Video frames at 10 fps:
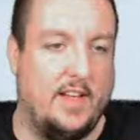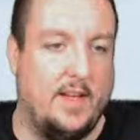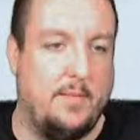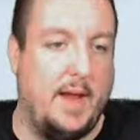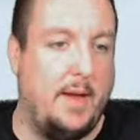
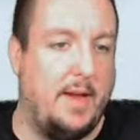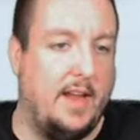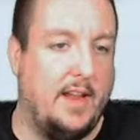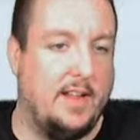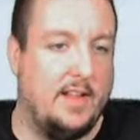Maybe,
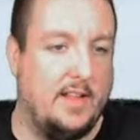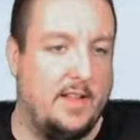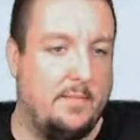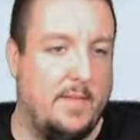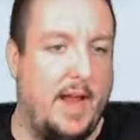
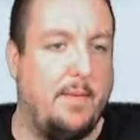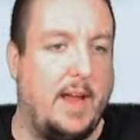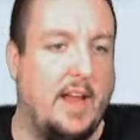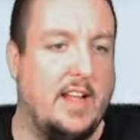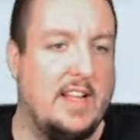
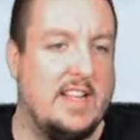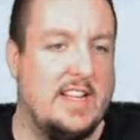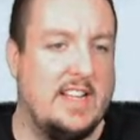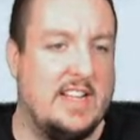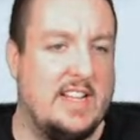maybe
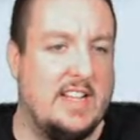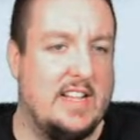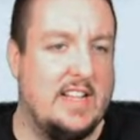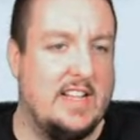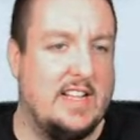
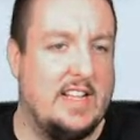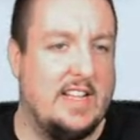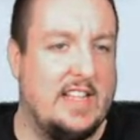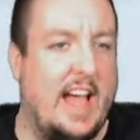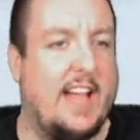
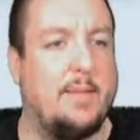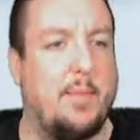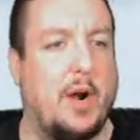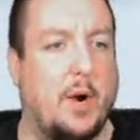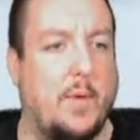that's a
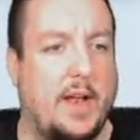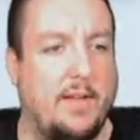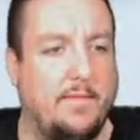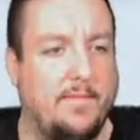burger win.